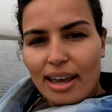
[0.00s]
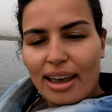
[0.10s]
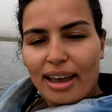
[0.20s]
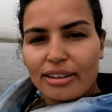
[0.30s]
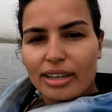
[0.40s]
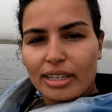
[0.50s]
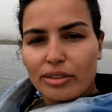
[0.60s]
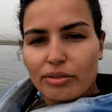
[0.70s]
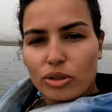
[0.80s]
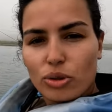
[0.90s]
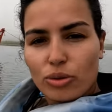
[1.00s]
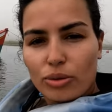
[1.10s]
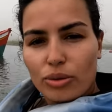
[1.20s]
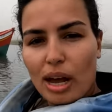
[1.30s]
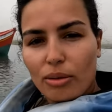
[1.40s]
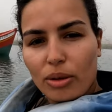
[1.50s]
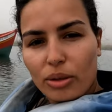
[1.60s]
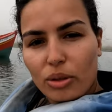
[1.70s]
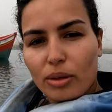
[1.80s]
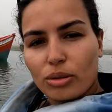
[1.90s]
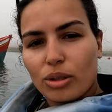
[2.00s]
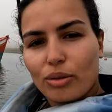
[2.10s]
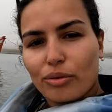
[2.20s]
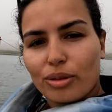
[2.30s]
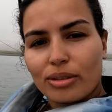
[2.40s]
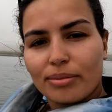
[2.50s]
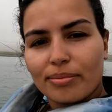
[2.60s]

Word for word: and you can even choose how long you want to go for